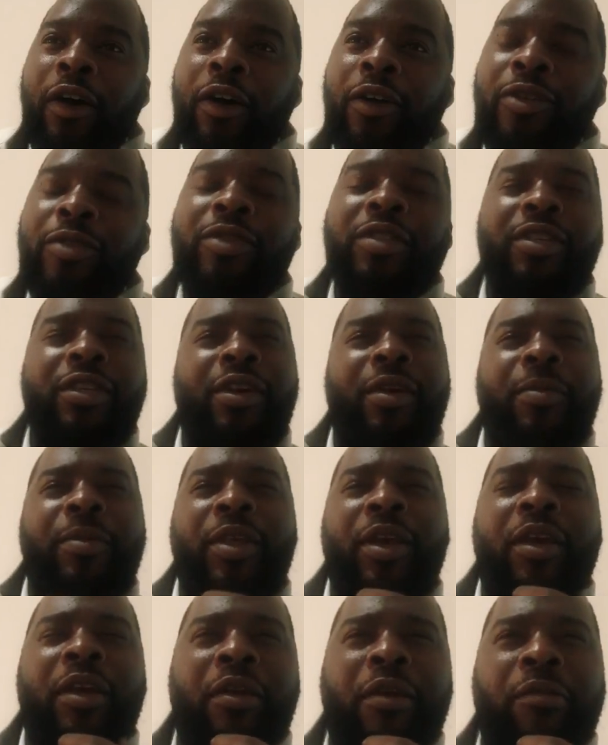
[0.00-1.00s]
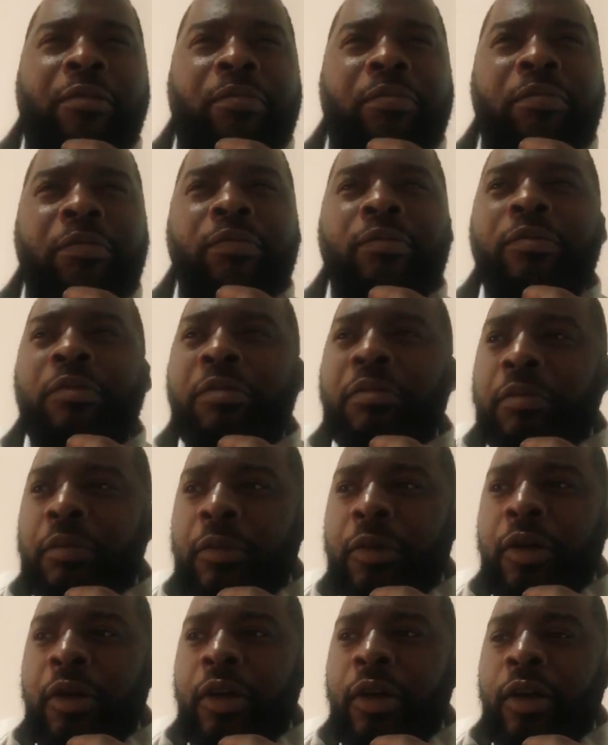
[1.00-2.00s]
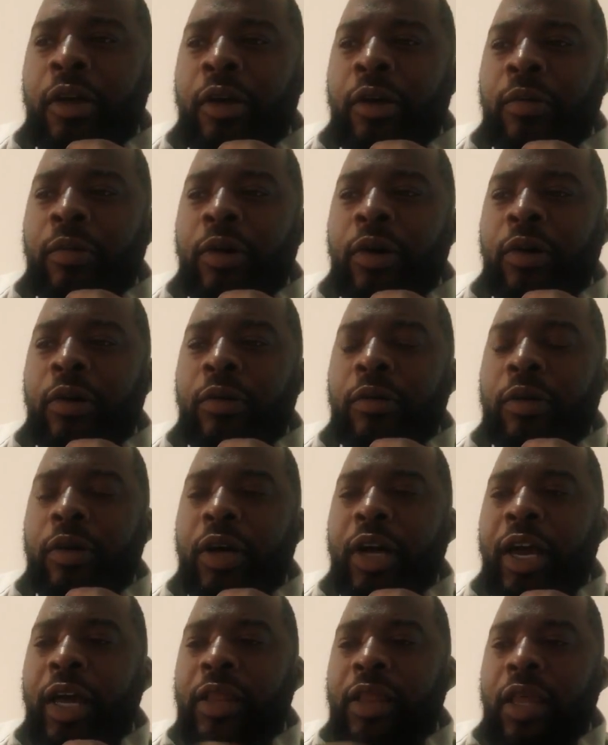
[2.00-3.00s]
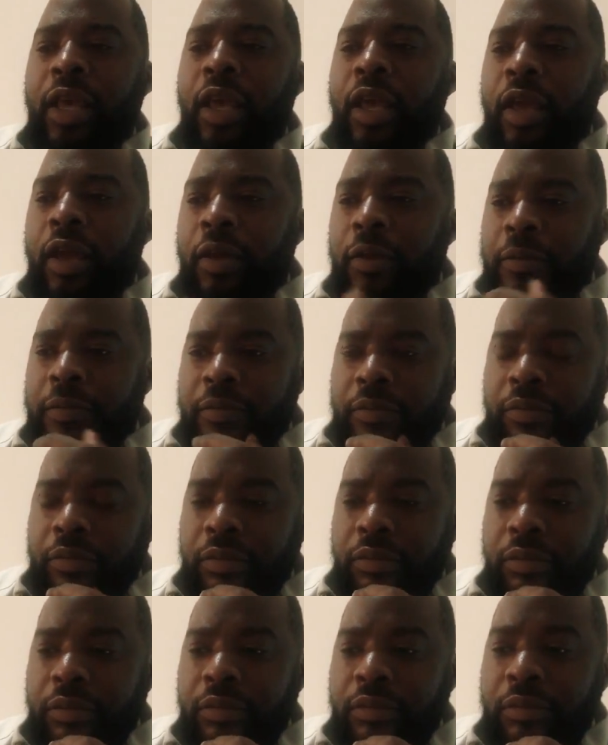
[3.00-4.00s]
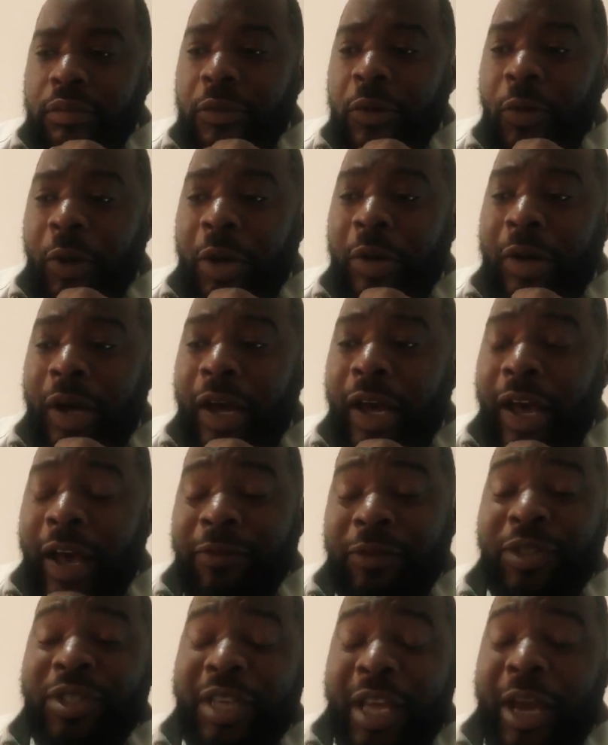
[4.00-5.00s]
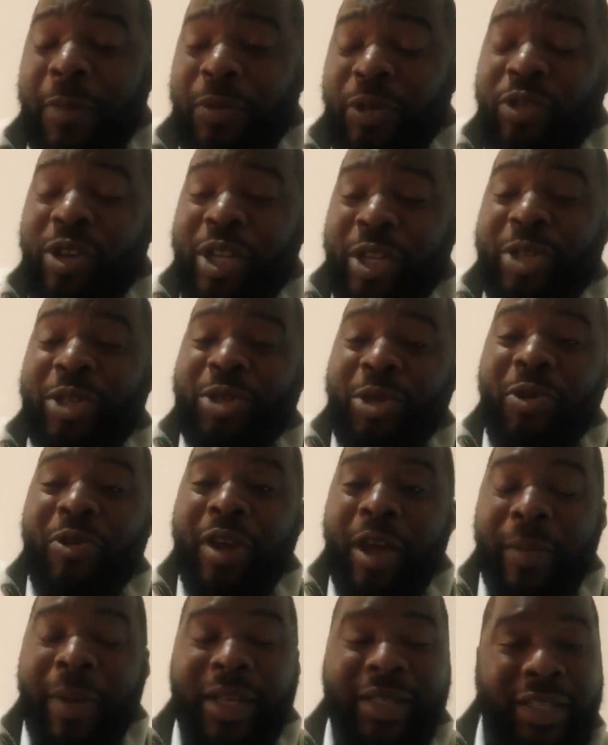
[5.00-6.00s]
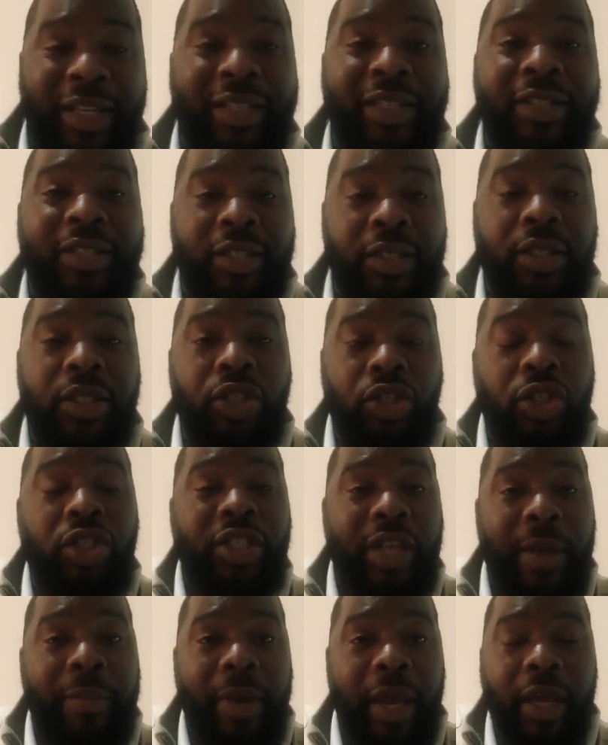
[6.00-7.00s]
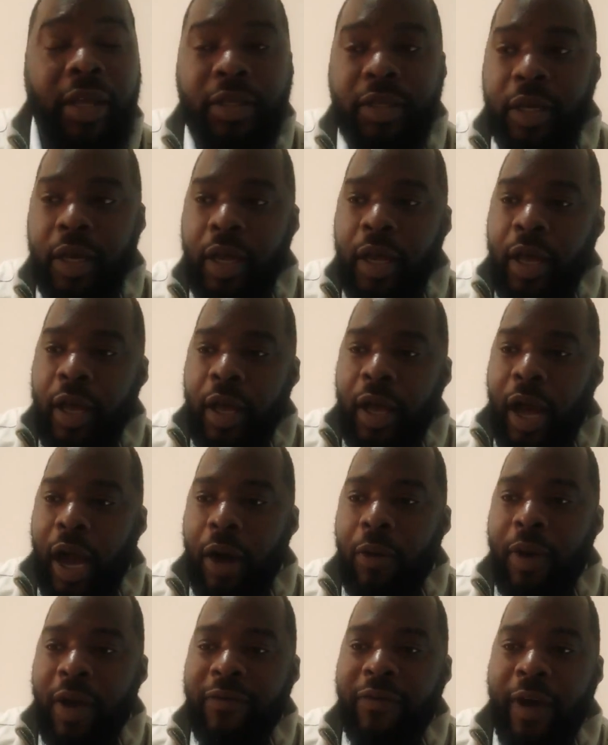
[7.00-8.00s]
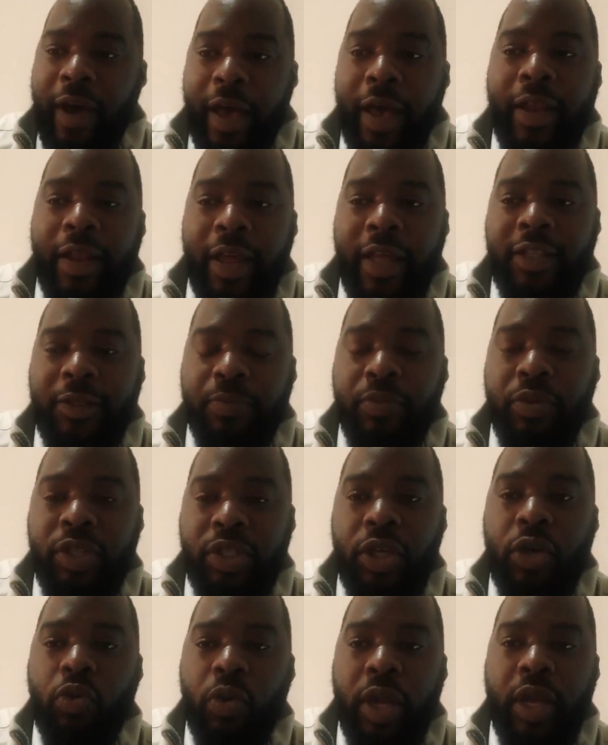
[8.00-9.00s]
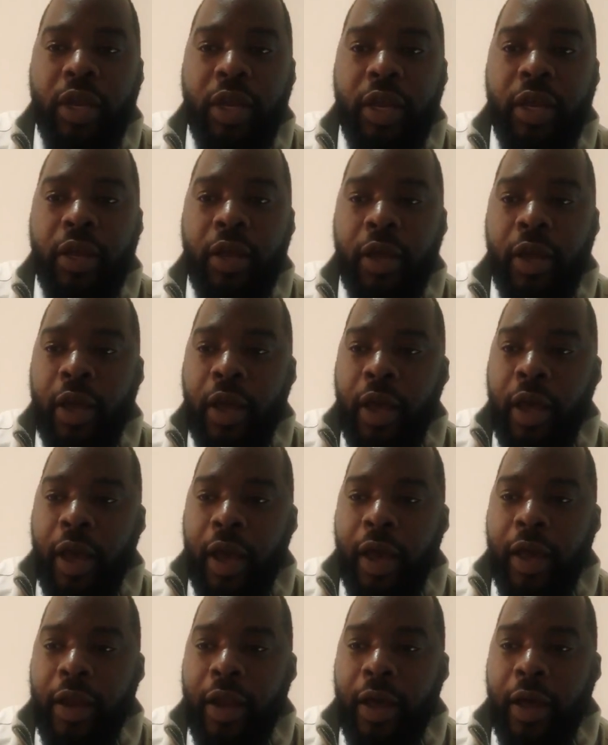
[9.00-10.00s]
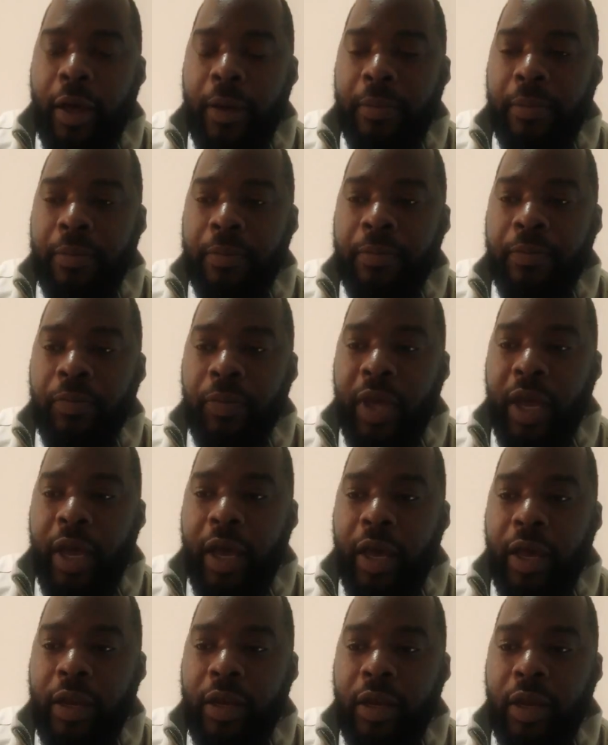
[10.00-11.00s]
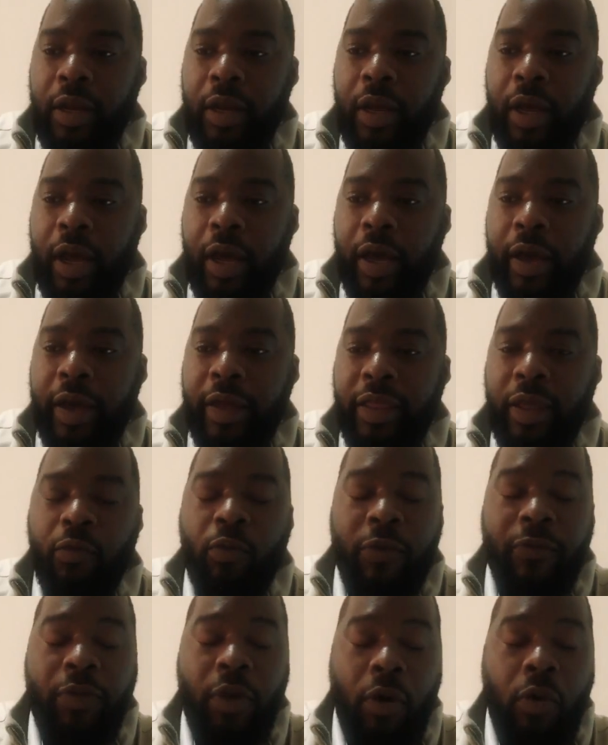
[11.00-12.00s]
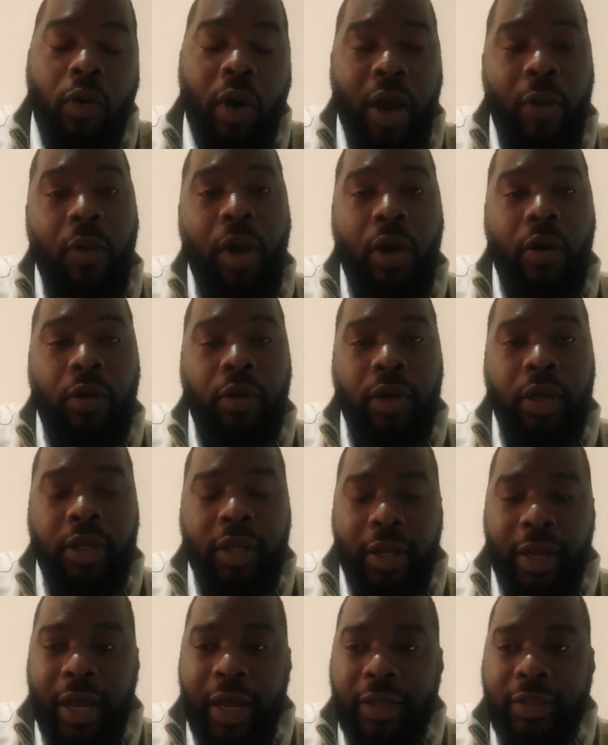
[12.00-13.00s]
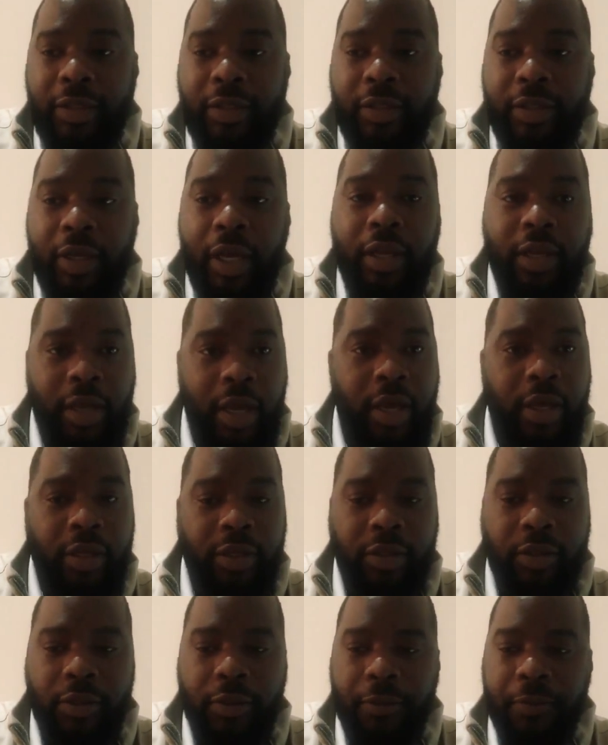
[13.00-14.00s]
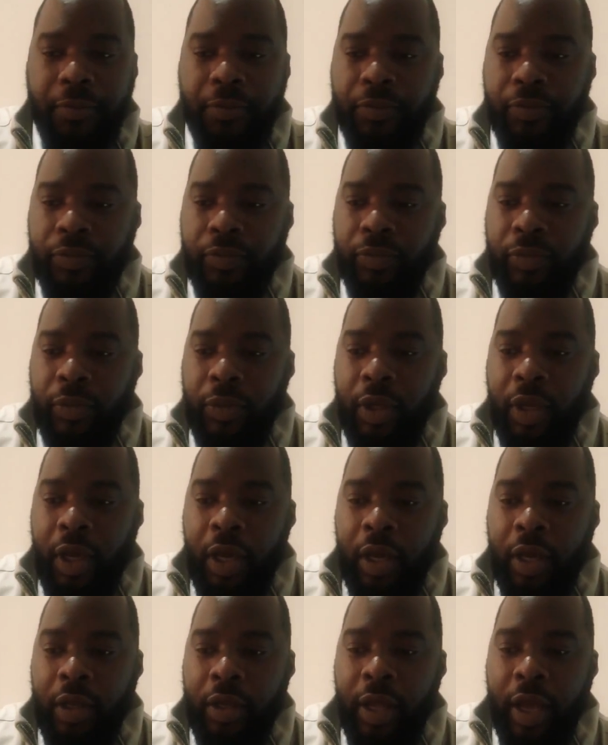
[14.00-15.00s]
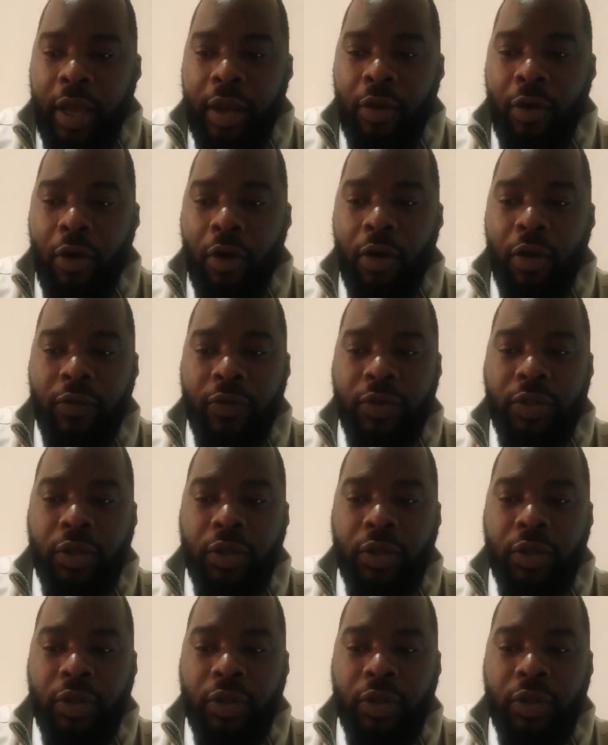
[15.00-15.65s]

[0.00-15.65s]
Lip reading: You sit there and think, well, I have to say I'm really sorry about certain decisions I made. However, I learned pretty quickly, and I think we've done quite well in the last 10 years. Then all of a